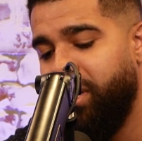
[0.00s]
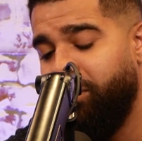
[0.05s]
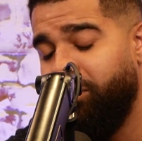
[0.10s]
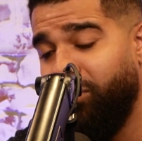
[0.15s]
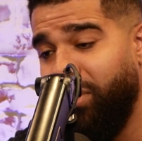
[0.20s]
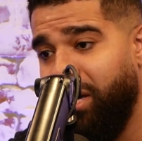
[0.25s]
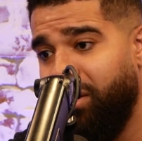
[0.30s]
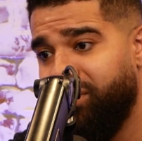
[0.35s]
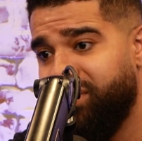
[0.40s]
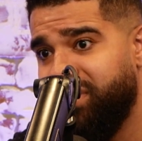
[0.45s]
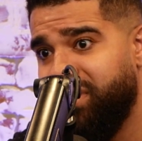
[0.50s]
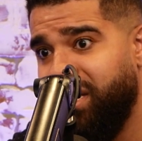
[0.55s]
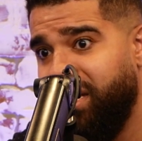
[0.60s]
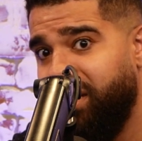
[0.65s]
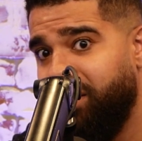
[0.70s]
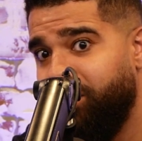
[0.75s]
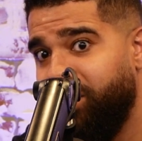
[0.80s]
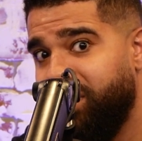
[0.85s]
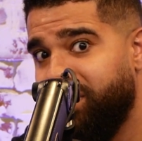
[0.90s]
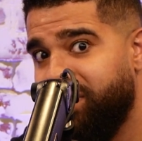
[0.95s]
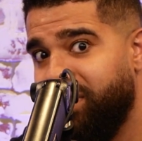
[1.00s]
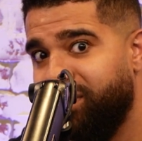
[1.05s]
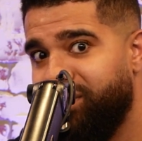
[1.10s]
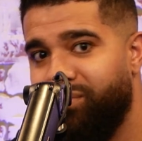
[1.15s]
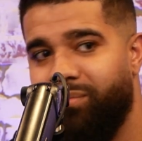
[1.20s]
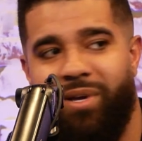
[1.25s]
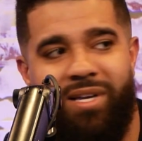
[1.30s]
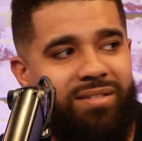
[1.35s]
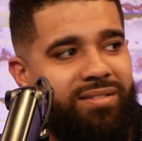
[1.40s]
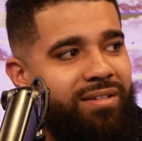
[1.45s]
I was late because I was
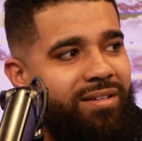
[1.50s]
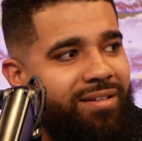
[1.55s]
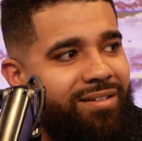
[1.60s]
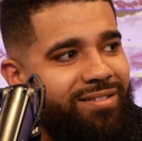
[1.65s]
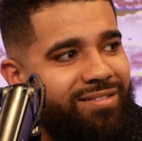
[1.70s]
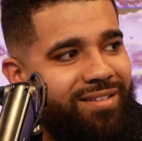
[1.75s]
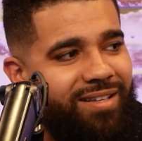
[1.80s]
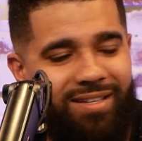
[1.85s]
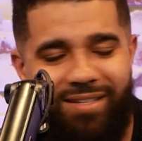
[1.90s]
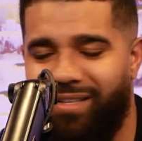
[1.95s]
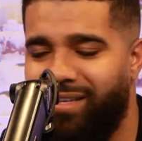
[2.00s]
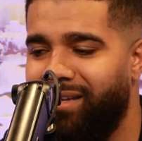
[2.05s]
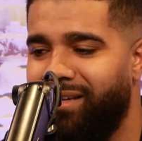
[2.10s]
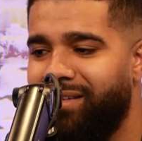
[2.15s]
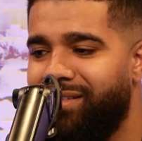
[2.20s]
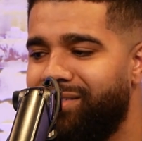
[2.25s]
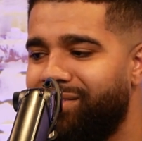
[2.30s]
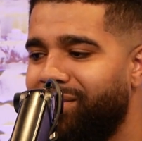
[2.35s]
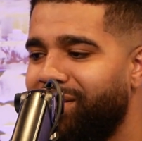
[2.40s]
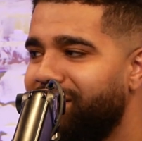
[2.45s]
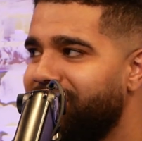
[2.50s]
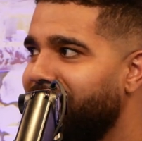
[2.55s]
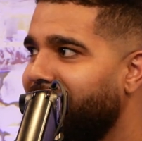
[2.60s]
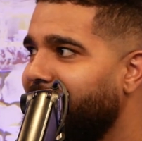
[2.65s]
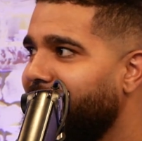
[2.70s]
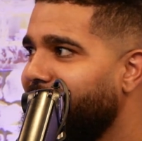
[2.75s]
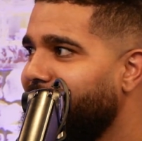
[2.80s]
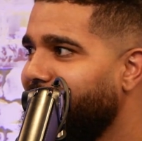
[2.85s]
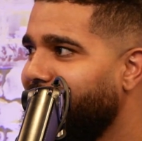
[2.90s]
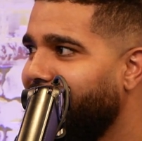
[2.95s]
with my son. I was like, dang, it's crazy. I
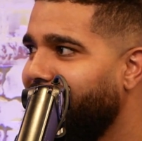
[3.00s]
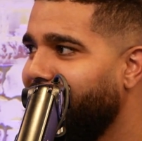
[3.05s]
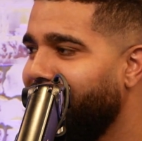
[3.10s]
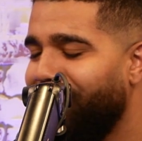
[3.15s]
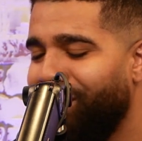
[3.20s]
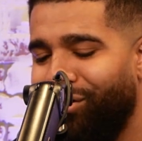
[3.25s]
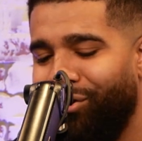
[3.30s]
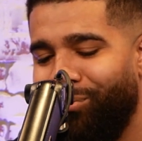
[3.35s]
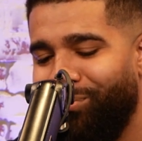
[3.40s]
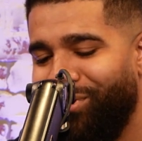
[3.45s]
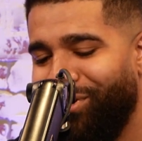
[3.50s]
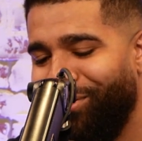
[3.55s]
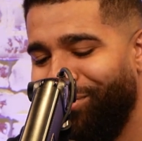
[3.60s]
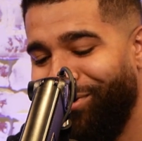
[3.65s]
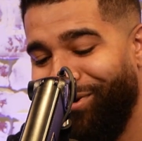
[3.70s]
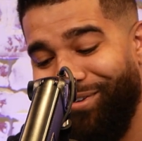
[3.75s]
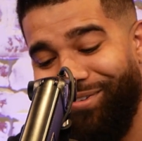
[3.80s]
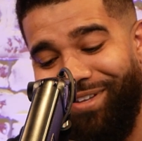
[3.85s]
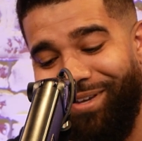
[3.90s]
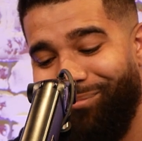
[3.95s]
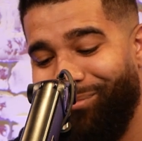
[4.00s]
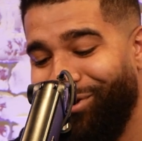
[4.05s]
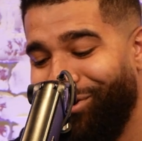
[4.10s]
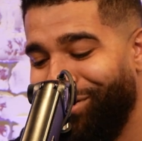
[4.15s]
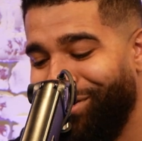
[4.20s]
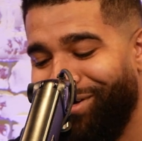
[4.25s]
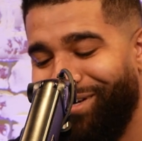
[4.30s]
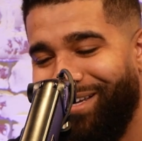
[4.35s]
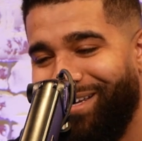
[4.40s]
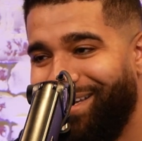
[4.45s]
gotta hit homie up. I was like,
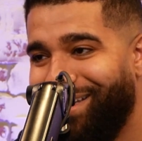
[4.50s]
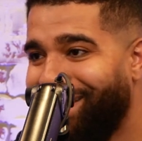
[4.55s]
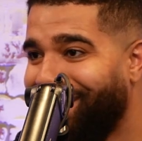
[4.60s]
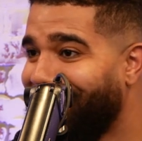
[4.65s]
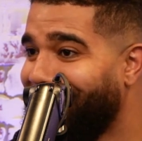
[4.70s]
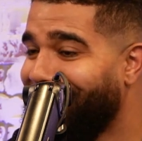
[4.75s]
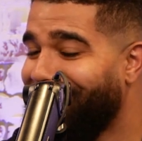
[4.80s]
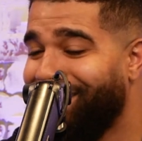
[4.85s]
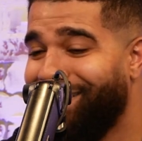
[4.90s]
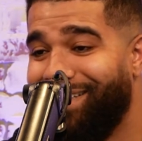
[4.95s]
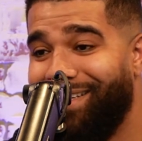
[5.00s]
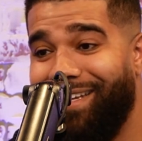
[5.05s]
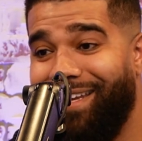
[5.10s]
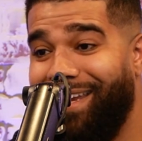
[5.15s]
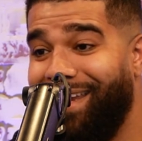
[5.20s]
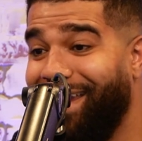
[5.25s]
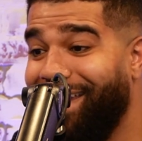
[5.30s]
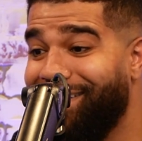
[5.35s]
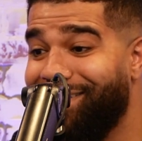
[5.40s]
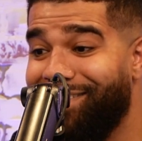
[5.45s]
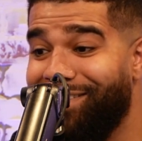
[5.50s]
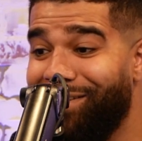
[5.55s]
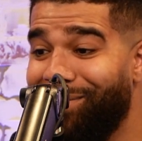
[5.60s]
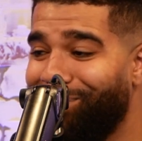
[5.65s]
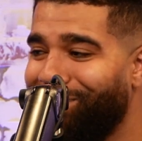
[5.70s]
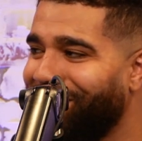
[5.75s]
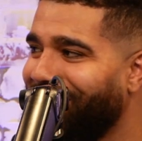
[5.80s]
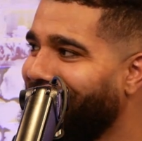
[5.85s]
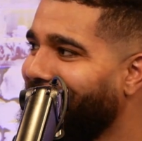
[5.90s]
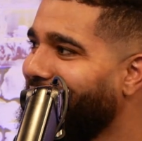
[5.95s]
bro, he ain't
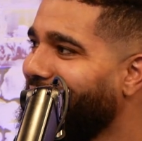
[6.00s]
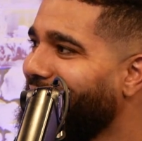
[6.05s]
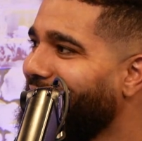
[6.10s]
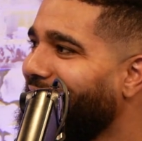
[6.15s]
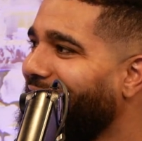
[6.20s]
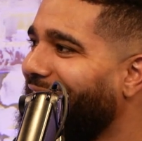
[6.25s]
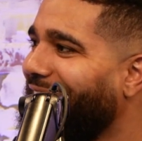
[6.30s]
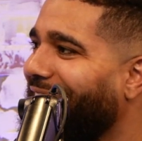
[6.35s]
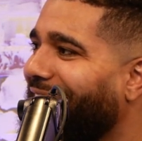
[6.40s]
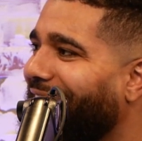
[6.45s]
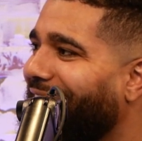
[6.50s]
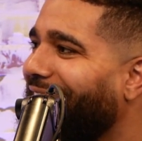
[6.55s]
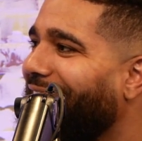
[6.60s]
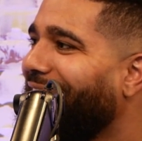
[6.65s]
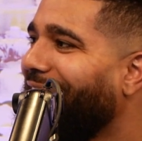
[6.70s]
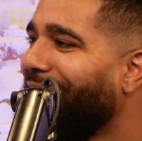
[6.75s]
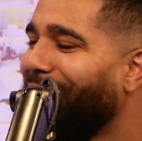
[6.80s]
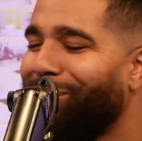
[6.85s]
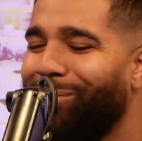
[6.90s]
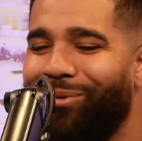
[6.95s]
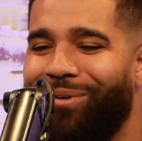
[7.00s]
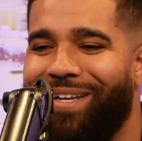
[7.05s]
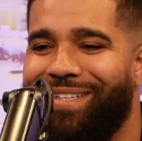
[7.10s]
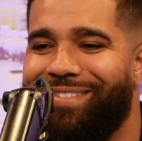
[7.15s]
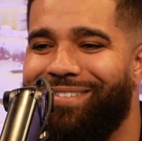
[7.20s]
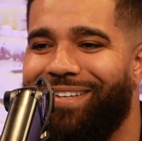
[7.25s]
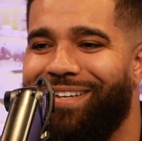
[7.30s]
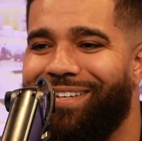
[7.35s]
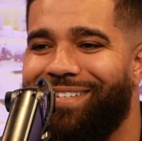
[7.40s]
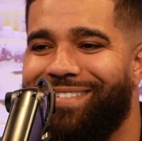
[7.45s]
asleep yet. I'm gonna wait
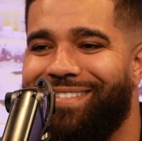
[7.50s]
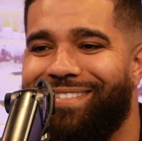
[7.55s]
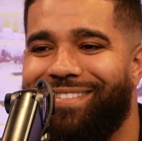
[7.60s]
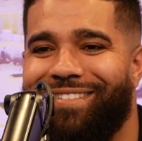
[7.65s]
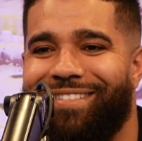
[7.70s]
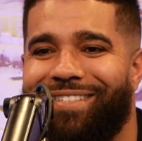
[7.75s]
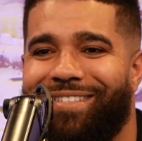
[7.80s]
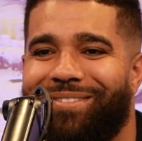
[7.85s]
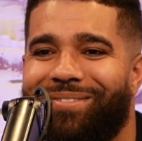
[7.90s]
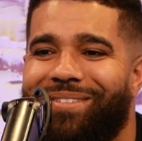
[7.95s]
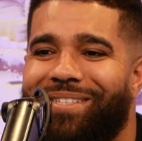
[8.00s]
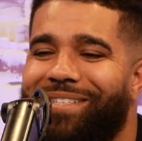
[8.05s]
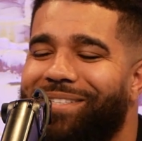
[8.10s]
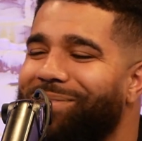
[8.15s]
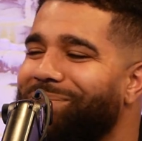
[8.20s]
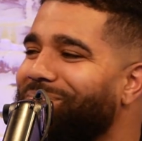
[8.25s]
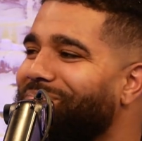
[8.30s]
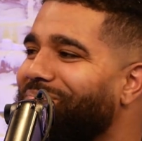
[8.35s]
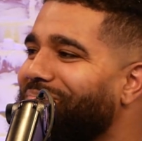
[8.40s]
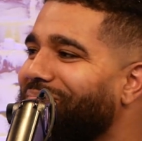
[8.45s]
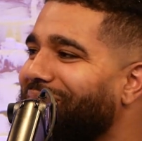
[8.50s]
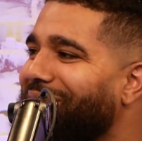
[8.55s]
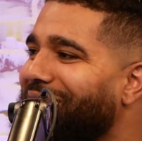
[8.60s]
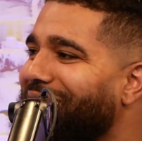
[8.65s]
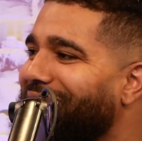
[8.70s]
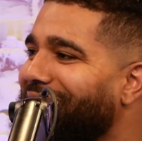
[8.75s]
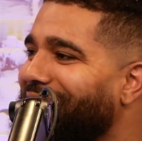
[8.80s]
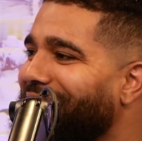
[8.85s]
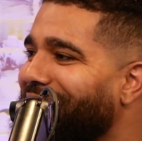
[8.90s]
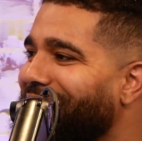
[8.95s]
till he goes to sleep.
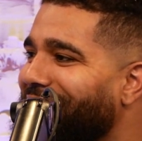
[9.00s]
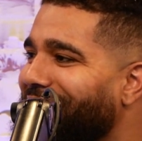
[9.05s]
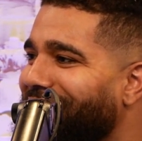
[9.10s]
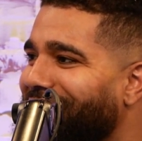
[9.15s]
So,